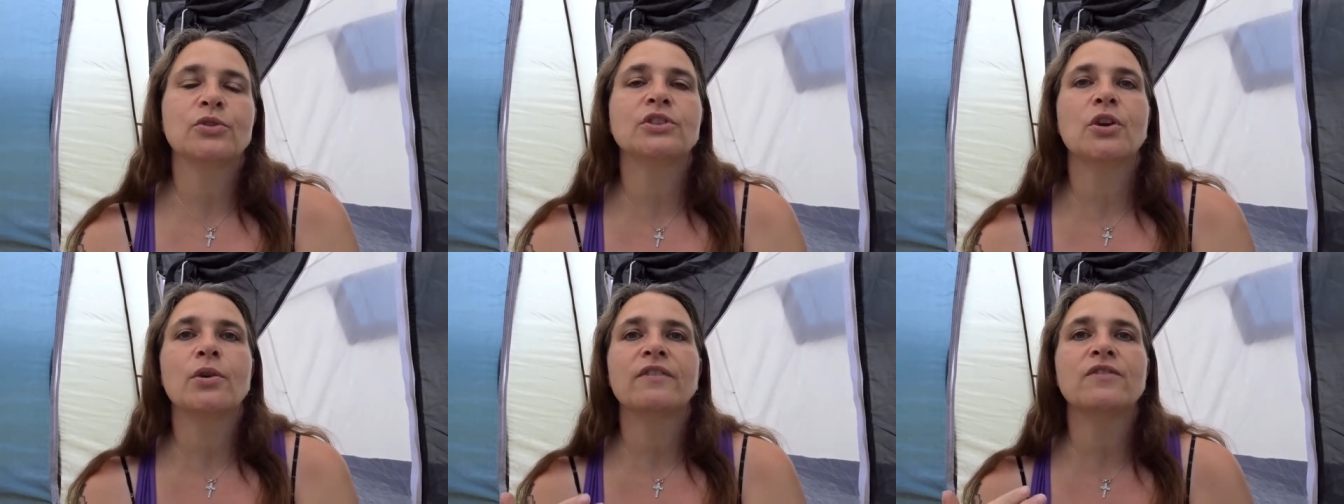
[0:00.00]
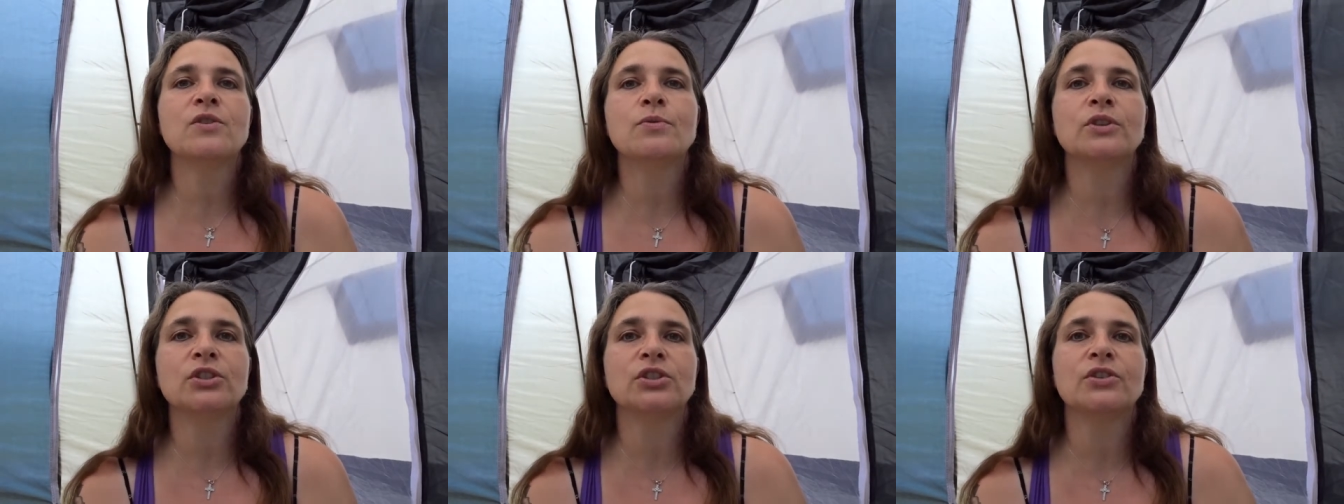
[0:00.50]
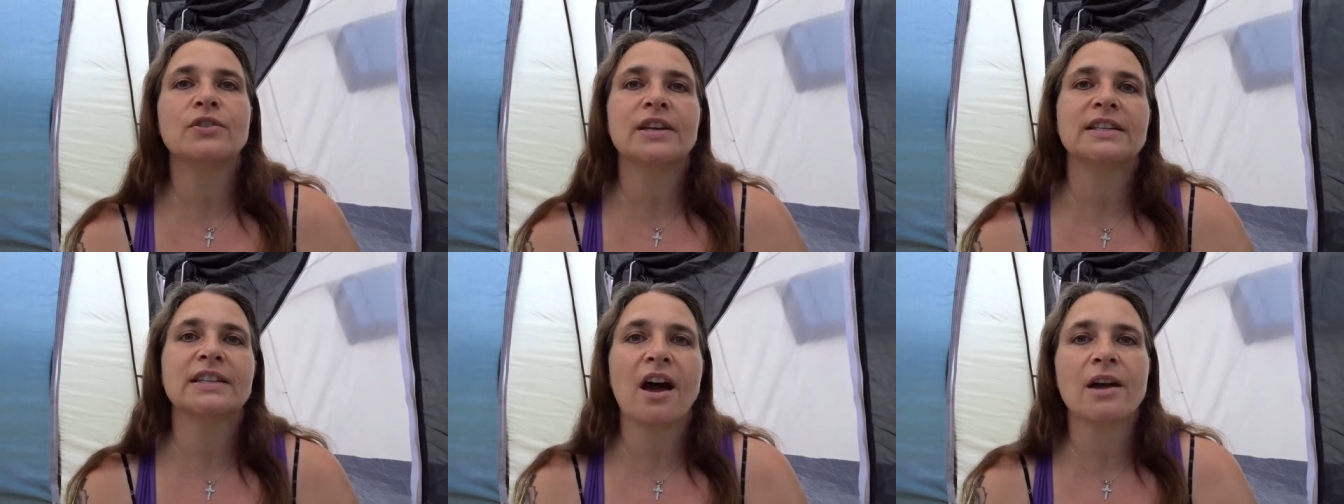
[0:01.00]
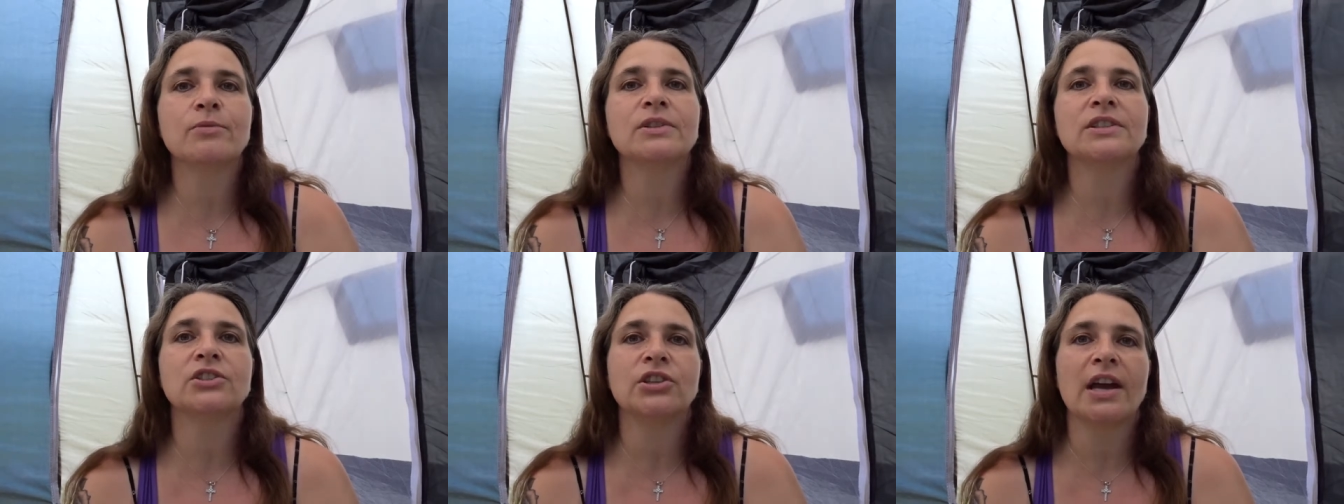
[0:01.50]
So if you want to do this, I would
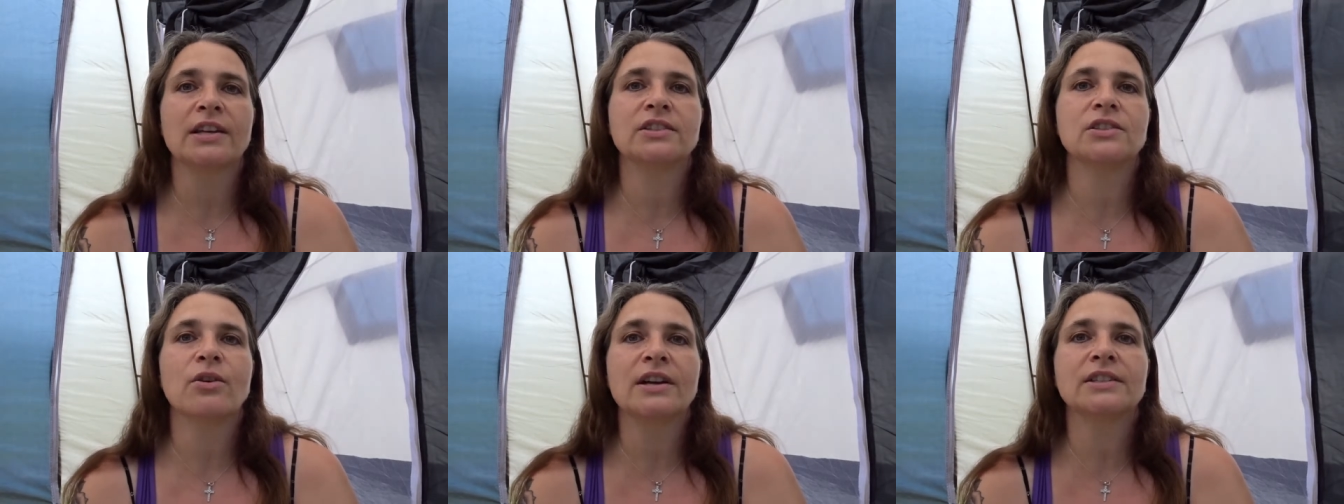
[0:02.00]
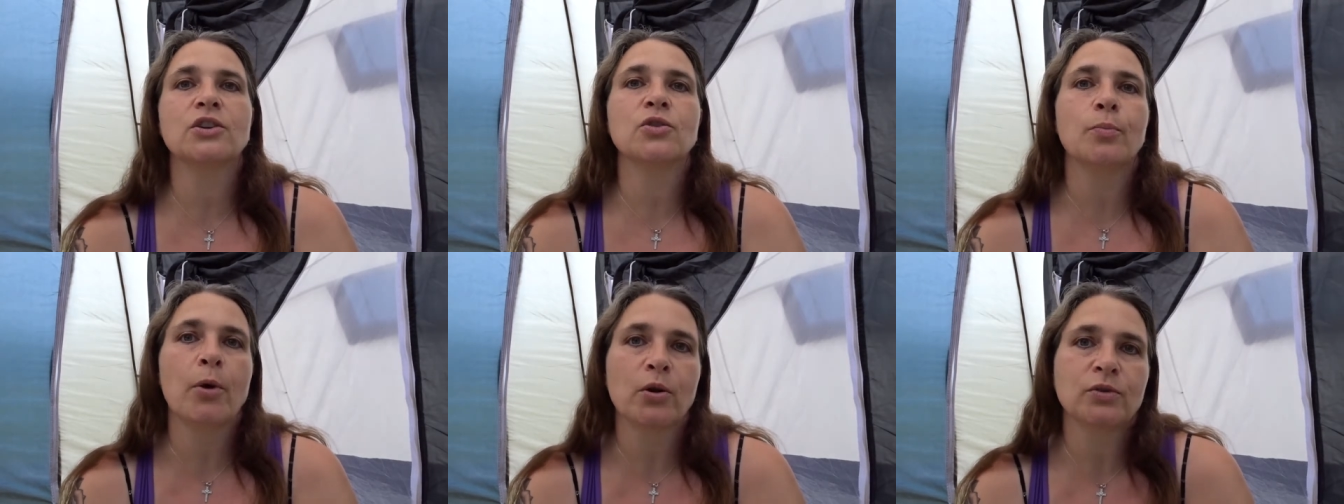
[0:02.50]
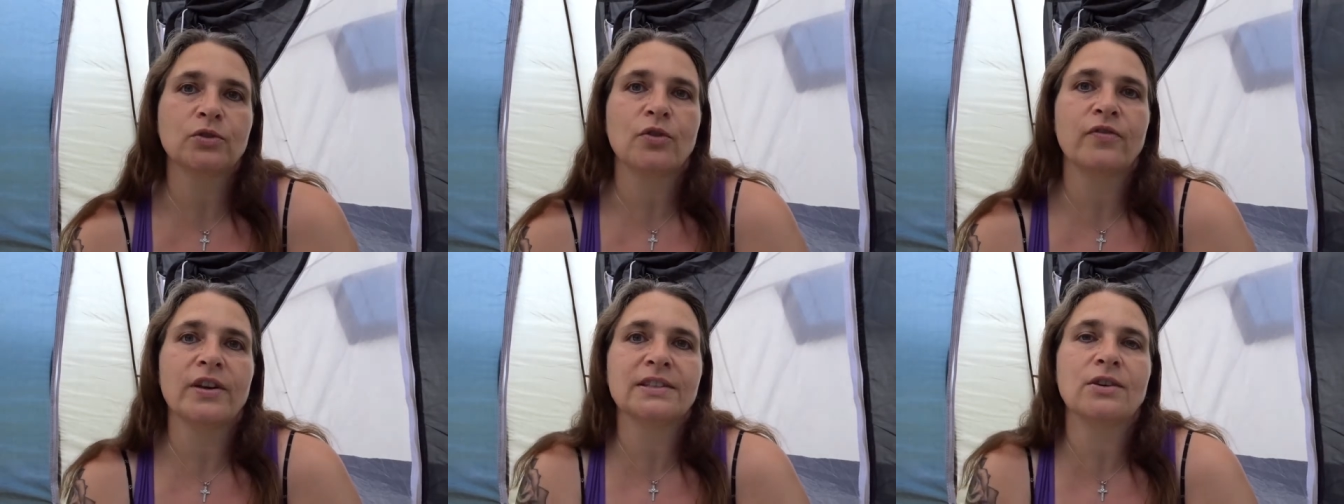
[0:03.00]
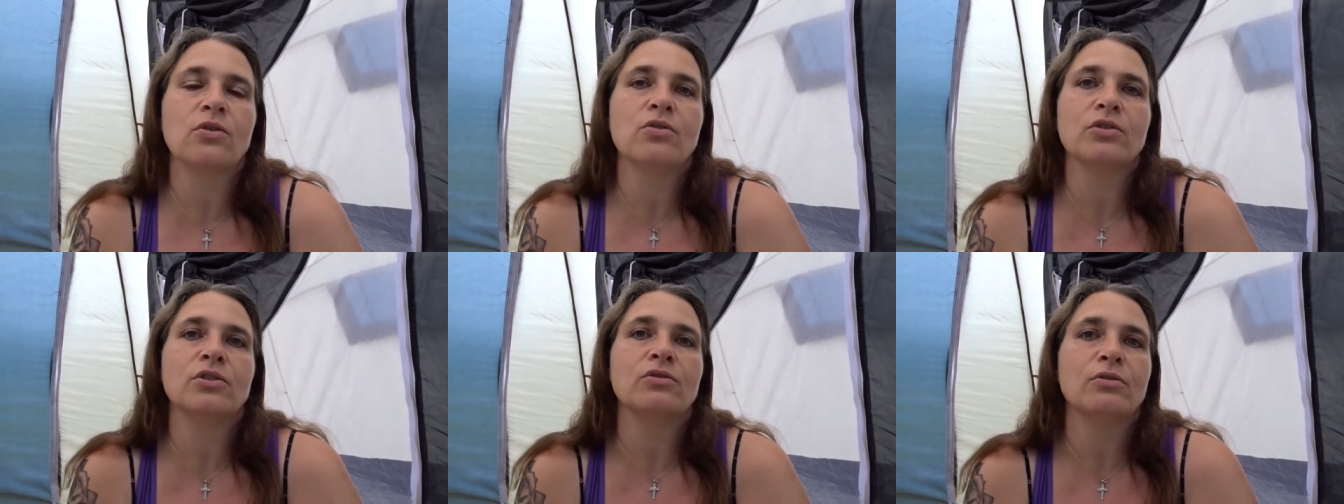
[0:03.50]
suggest you ask at your post office
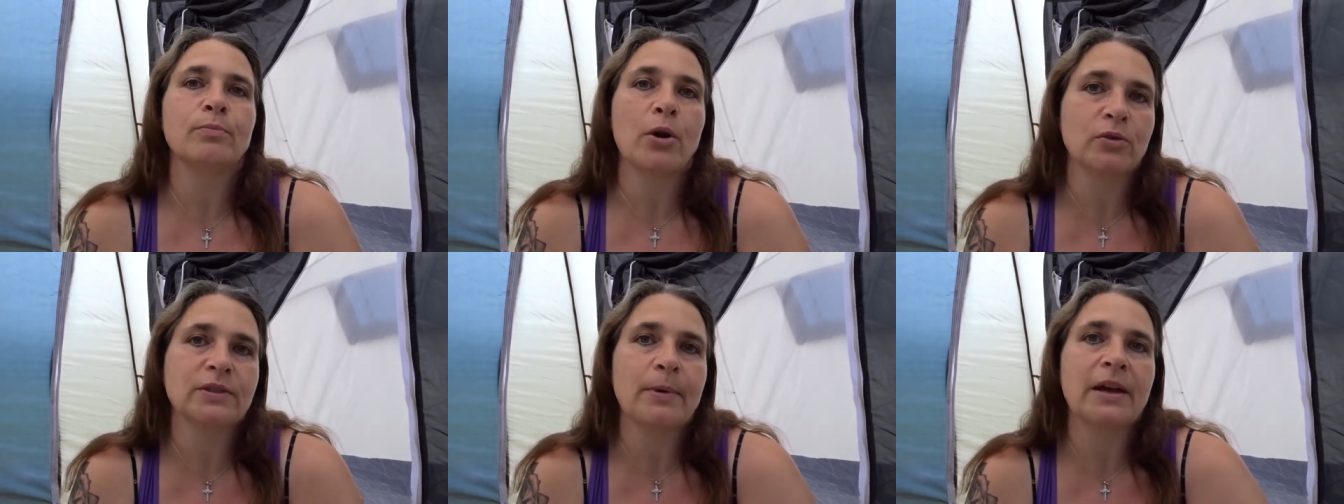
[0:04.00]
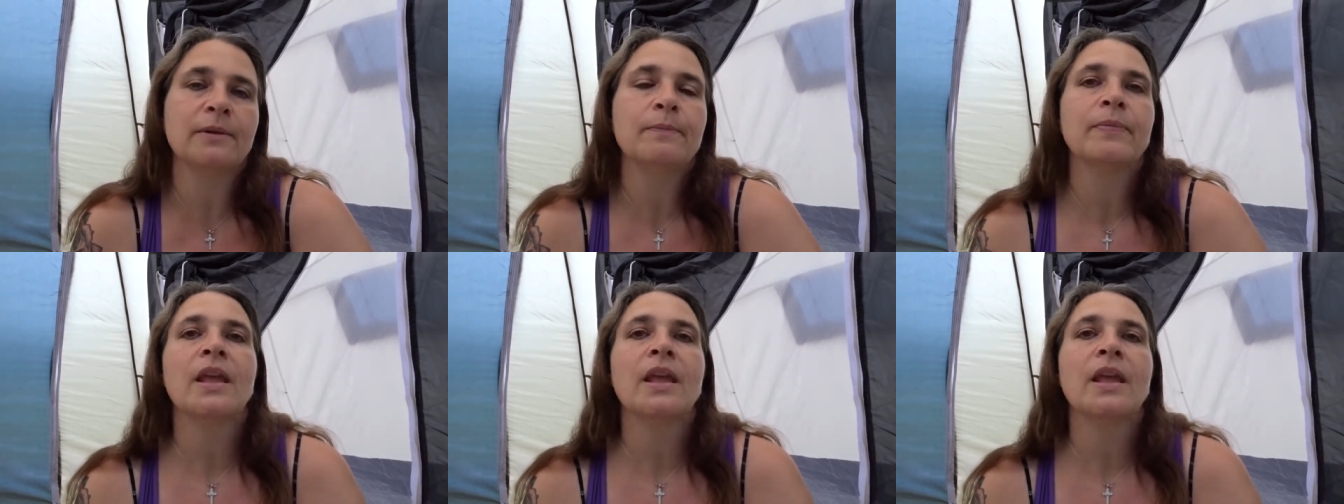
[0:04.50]
or your postman.